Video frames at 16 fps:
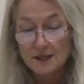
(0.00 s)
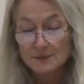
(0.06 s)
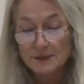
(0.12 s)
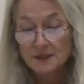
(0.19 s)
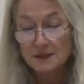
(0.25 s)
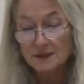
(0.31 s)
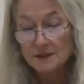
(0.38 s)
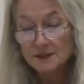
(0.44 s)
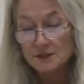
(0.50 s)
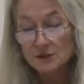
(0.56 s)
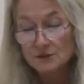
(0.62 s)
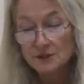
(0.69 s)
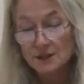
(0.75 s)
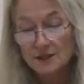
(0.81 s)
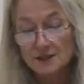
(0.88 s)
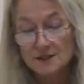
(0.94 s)
But it
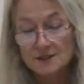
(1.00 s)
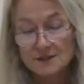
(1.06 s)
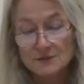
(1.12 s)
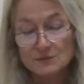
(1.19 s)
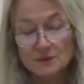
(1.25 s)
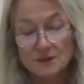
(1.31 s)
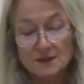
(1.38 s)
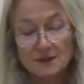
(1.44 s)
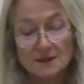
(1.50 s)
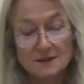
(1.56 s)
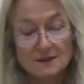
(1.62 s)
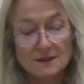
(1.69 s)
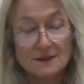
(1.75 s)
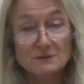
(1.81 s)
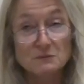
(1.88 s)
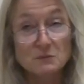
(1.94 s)
also takes really
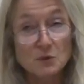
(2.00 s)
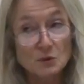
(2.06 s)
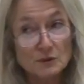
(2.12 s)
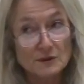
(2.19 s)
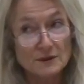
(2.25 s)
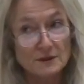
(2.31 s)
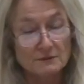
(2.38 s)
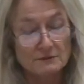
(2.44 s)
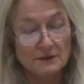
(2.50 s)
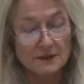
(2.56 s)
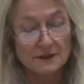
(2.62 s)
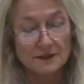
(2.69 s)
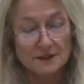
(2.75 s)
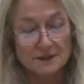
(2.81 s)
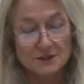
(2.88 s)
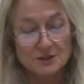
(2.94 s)
kind of more than a
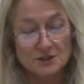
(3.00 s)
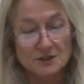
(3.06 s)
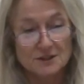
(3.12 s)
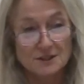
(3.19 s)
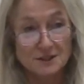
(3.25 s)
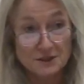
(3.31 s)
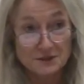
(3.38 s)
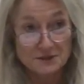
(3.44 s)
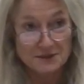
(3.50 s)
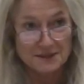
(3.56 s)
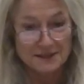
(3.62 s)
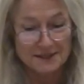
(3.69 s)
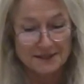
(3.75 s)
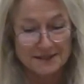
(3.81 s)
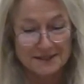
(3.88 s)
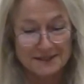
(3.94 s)
village to use
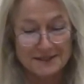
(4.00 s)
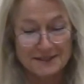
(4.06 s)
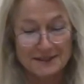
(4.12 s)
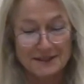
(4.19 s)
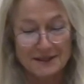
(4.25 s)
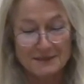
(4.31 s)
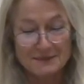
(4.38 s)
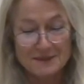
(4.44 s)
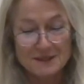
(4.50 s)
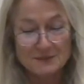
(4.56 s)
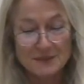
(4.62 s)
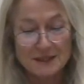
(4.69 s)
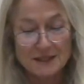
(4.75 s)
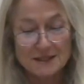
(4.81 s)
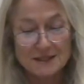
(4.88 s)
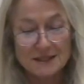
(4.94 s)
these at times,
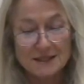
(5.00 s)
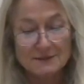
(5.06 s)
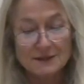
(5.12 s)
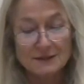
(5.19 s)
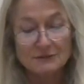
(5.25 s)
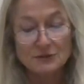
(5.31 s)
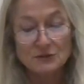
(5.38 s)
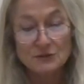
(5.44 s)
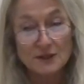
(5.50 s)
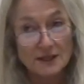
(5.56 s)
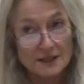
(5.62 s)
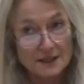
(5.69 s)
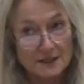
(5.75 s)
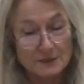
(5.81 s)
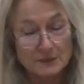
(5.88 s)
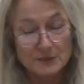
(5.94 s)
because even if you're
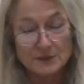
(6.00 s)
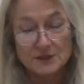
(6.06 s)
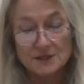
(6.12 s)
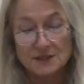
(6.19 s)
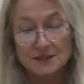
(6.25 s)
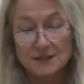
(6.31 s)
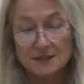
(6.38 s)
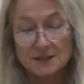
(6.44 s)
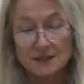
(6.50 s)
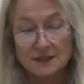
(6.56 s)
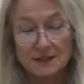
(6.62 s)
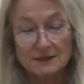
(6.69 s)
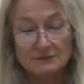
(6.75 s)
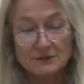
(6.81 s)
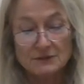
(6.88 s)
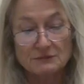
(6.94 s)
lucky and persistent
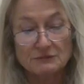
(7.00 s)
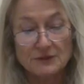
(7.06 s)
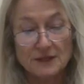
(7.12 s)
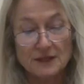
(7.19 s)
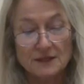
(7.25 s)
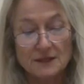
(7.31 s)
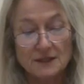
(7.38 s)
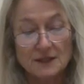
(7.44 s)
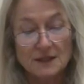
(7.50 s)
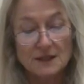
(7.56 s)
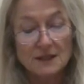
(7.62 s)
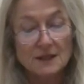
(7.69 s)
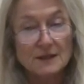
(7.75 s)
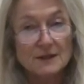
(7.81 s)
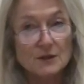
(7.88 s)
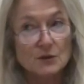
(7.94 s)
enough to find
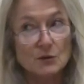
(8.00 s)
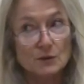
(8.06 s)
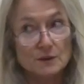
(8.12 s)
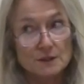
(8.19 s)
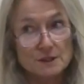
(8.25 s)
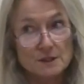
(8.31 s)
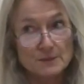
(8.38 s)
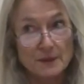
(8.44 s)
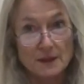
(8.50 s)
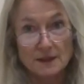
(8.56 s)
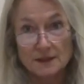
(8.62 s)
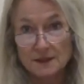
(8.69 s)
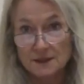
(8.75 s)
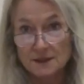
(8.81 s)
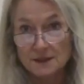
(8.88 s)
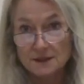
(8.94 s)
the
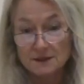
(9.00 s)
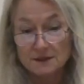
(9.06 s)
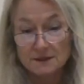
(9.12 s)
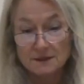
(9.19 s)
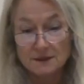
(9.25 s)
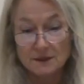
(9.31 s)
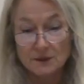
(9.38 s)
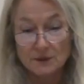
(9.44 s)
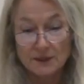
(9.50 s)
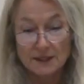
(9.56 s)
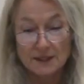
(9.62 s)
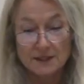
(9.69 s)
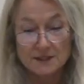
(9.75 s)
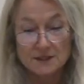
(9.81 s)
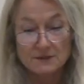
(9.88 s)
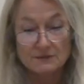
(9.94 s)
corresponding
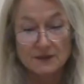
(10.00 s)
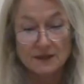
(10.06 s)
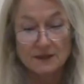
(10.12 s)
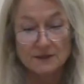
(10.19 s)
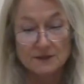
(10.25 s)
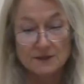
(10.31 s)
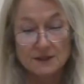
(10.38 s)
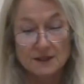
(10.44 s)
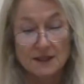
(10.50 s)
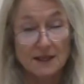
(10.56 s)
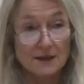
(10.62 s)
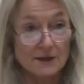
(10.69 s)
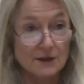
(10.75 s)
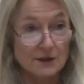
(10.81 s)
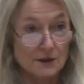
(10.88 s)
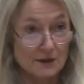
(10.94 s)
lowercase files in the
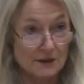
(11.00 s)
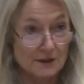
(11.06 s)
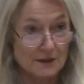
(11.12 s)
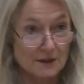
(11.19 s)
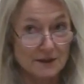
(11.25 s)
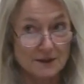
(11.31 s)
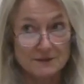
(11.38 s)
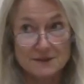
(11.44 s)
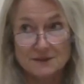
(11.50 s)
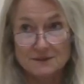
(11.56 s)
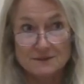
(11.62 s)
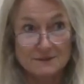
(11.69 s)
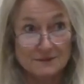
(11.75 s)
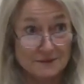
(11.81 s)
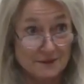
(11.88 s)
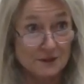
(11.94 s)
county archives, and,
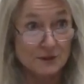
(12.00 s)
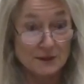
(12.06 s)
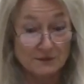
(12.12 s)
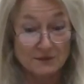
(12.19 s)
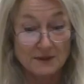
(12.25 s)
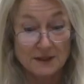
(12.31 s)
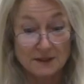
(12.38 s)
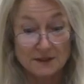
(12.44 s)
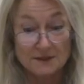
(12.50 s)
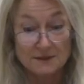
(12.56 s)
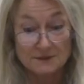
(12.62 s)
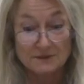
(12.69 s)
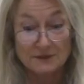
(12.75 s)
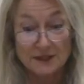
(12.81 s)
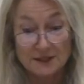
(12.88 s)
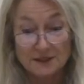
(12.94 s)
you know, if they in
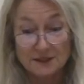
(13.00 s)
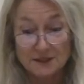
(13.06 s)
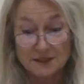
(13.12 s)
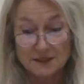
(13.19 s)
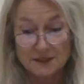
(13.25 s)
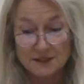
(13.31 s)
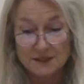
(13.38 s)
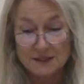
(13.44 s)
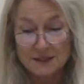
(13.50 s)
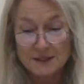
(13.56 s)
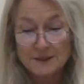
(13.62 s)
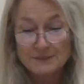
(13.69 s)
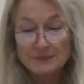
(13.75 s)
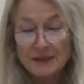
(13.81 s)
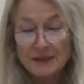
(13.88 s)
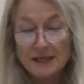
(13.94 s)
fact exist,
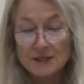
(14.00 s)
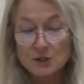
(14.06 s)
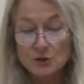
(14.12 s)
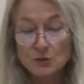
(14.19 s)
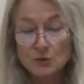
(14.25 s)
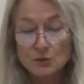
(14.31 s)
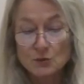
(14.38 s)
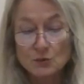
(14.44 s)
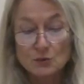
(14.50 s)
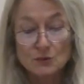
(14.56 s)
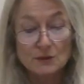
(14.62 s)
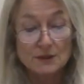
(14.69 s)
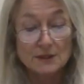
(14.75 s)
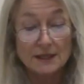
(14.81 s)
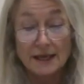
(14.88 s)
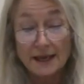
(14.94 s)
and you
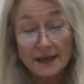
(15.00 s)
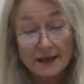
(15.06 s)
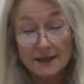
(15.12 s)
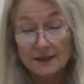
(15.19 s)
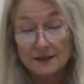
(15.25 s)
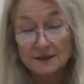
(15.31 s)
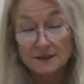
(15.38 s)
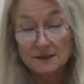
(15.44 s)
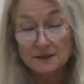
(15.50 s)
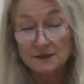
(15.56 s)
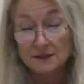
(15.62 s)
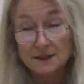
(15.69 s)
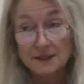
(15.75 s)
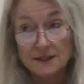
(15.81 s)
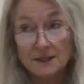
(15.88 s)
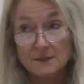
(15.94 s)
can
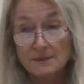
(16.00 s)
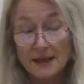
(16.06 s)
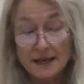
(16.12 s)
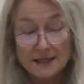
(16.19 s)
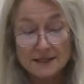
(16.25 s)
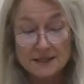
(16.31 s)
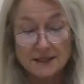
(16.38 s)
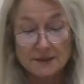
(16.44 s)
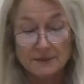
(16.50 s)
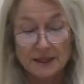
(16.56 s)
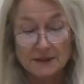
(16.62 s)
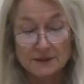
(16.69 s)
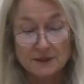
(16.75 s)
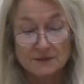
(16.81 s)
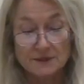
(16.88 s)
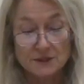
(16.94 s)
glean amazing
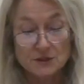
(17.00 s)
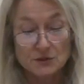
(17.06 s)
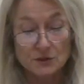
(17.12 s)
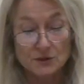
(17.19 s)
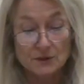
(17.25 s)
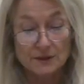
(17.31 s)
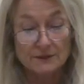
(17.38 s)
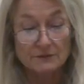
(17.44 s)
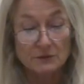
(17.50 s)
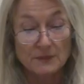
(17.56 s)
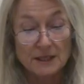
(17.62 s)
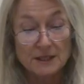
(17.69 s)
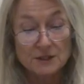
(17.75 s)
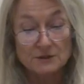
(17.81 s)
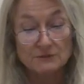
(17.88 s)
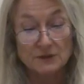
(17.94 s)
amounts of historical
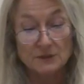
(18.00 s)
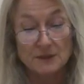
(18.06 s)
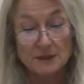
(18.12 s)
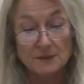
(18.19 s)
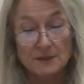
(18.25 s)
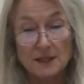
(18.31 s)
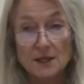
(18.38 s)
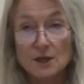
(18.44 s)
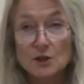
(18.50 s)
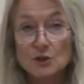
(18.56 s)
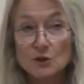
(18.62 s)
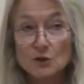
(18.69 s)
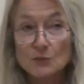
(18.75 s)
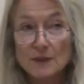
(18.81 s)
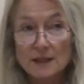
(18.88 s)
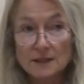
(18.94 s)
information from them,
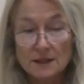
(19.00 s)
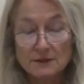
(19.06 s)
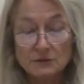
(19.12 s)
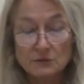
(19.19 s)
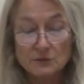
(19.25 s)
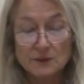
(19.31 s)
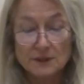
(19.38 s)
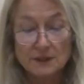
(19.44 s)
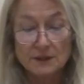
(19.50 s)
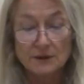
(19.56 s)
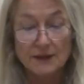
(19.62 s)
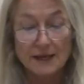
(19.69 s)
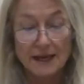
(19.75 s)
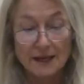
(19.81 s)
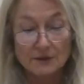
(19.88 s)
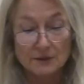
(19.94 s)
you may never really know
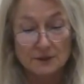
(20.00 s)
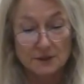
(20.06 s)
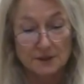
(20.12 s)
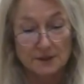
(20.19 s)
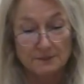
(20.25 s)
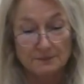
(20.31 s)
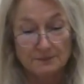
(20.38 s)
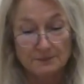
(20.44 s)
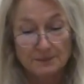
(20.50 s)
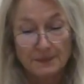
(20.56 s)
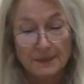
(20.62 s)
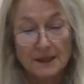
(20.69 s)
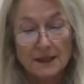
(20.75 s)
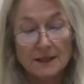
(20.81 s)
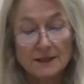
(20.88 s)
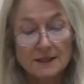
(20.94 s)
the outcome
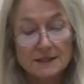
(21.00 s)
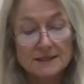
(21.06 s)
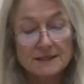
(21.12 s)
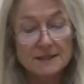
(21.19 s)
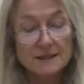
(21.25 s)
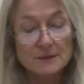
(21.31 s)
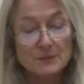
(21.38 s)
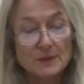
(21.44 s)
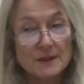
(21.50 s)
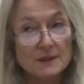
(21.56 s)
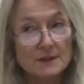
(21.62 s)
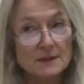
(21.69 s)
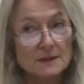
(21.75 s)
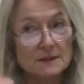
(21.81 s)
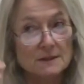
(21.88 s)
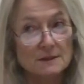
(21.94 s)
unless the
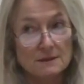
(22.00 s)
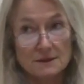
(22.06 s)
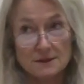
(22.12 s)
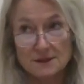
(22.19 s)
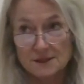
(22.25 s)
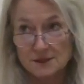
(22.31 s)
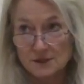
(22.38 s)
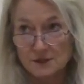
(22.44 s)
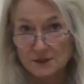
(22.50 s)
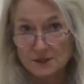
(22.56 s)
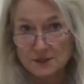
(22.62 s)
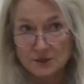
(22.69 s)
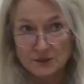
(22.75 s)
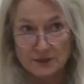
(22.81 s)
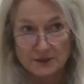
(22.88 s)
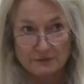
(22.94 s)
opinion is
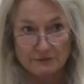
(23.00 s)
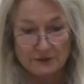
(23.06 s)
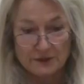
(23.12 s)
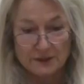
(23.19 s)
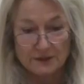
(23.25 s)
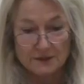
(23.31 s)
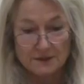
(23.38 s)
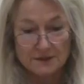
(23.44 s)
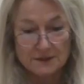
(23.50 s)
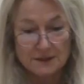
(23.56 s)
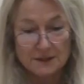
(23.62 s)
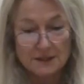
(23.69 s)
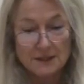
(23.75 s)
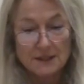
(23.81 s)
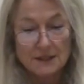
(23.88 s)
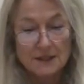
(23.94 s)
also in the files.
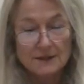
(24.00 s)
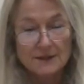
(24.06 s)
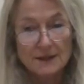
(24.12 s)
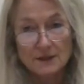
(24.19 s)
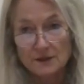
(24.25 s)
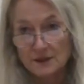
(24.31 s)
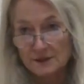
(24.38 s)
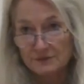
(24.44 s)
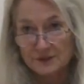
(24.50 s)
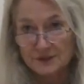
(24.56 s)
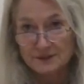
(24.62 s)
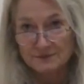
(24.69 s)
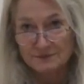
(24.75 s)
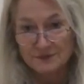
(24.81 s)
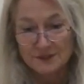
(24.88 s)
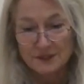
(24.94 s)
They are often
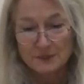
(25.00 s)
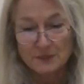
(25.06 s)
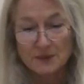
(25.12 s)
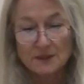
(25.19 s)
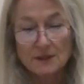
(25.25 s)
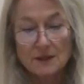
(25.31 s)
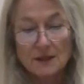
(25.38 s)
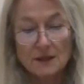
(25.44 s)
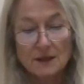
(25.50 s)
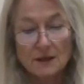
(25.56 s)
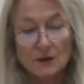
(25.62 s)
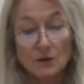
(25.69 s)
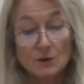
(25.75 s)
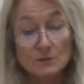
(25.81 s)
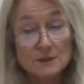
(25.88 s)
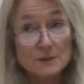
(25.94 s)
separate,
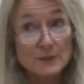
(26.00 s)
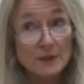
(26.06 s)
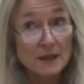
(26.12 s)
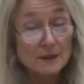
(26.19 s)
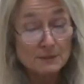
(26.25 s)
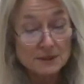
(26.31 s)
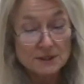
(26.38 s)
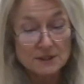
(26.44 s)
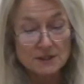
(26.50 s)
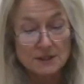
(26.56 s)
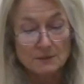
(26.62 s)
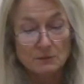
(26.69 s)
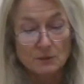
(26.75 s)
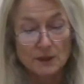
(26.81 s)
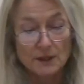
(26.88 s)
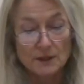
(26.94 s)
or was published
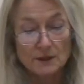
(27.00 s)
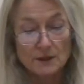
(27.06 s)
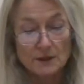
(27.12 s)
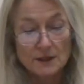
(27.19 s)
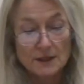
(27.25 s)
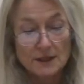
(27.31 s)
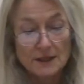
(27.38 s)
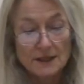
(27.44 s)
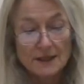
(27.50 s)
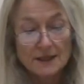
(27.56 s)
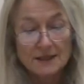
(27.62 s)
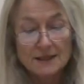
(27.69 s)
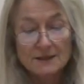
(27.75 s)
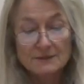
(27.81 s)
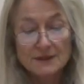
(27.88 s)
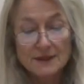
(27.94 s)
somewhere.
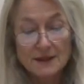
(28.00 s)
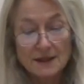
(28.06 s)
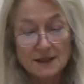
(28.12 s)
And even